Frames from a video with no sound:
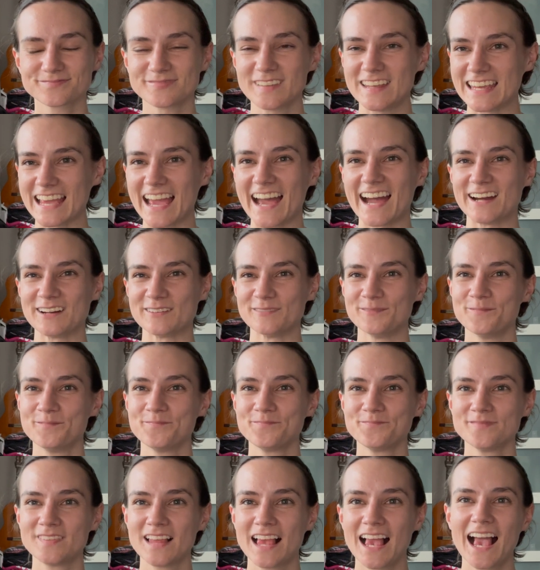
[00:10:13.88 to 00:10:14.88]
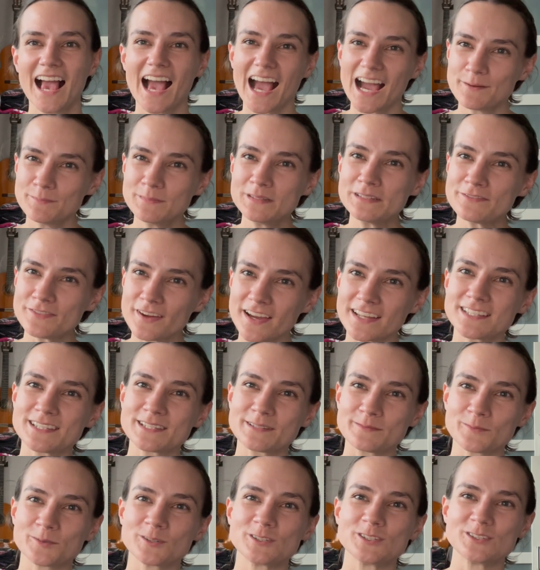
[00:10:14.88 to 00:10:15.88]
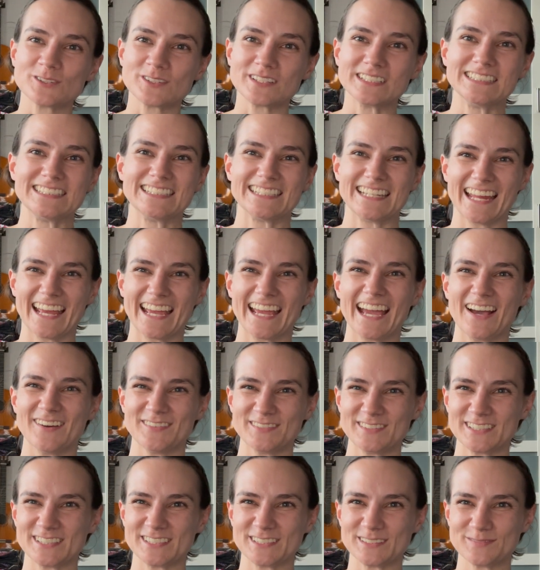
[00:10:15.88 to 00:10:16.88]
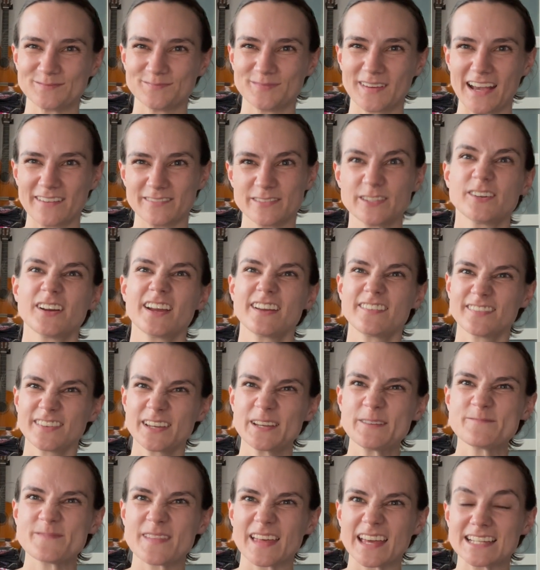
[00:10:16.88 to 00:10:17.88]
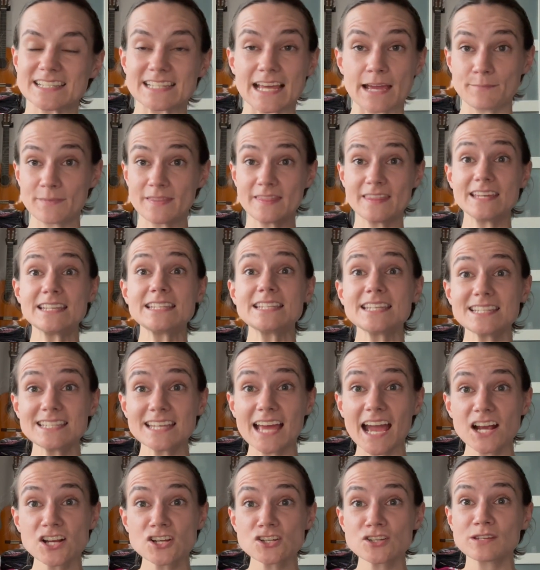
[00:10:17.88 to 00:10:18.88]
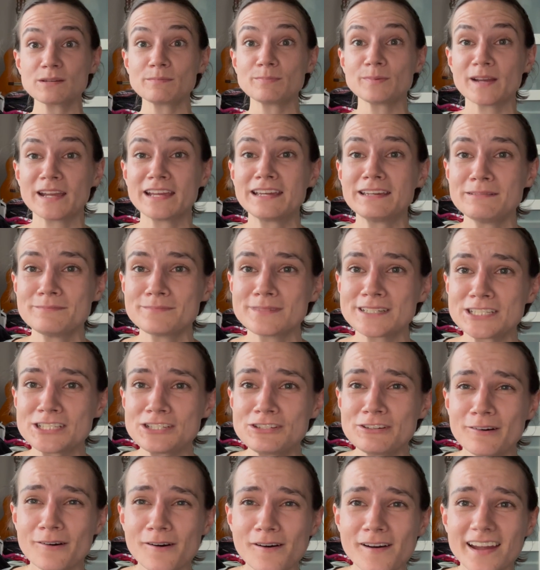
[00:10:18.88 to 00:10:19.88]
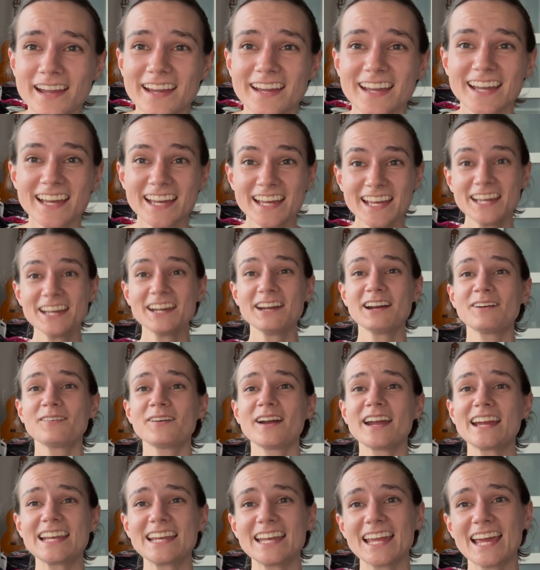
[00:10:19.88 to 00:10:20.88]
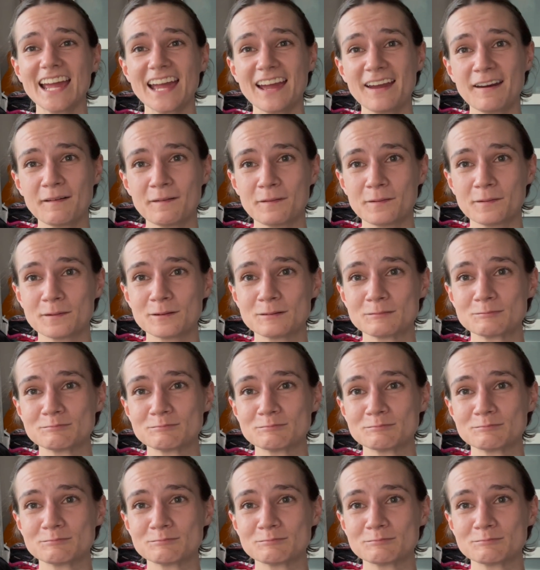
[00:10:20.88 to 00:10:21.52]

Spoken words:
Yeah, I'm gonna find some more joy today after I film this. I mean, this is actually bringing me joy right now.